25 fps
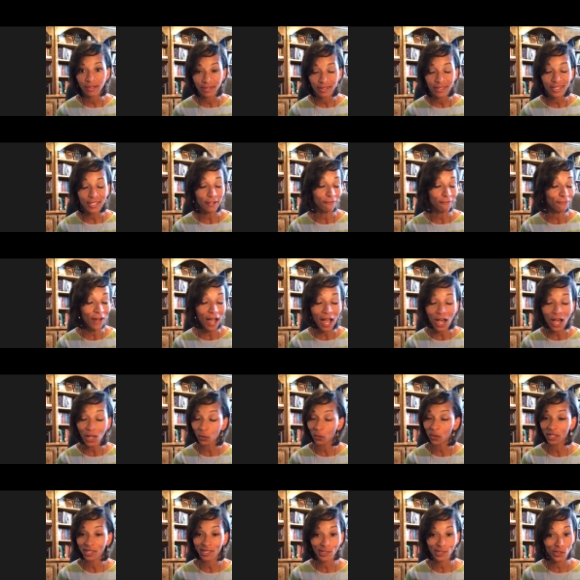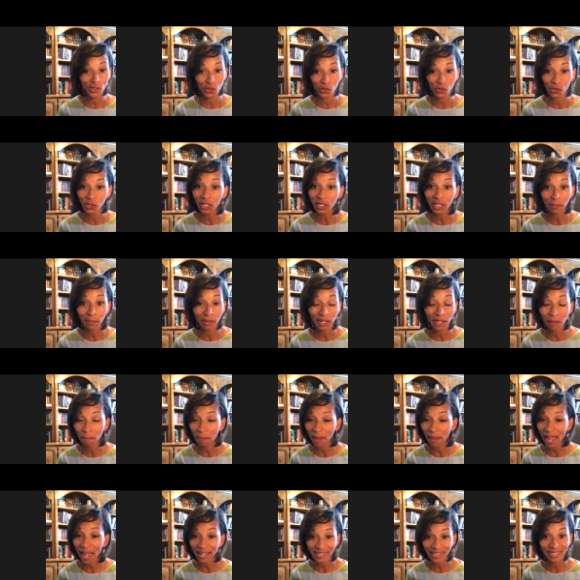to following this dream and
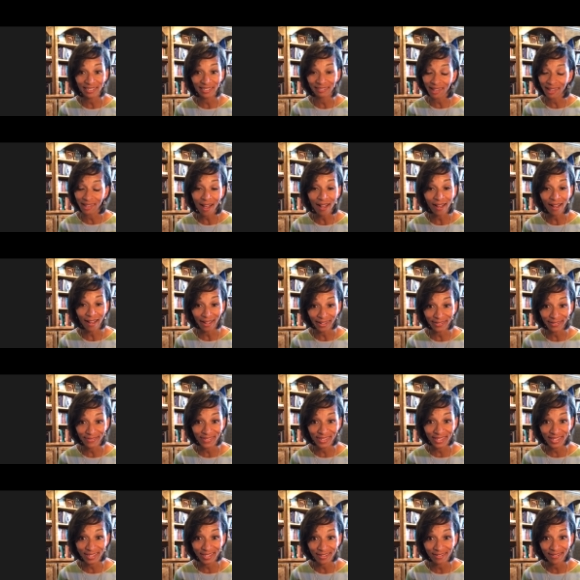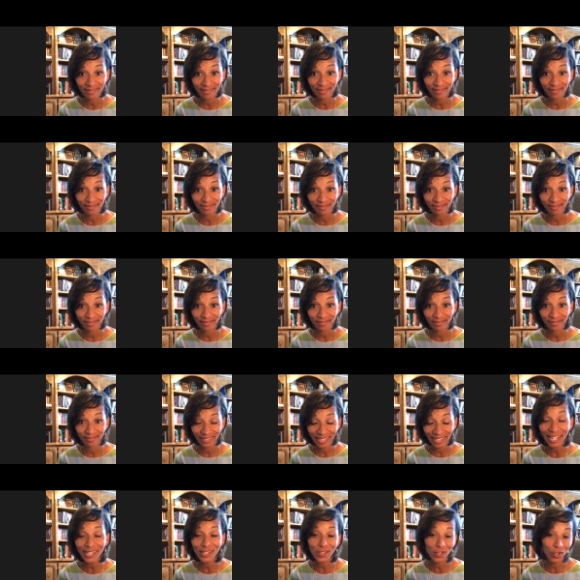impacting lives yeah
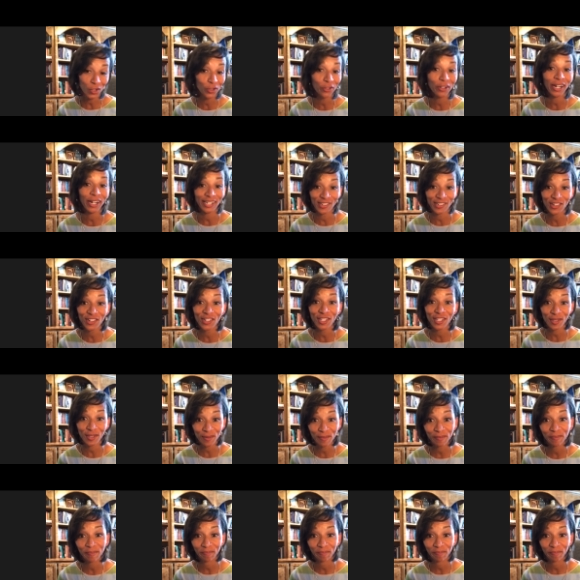that's courageous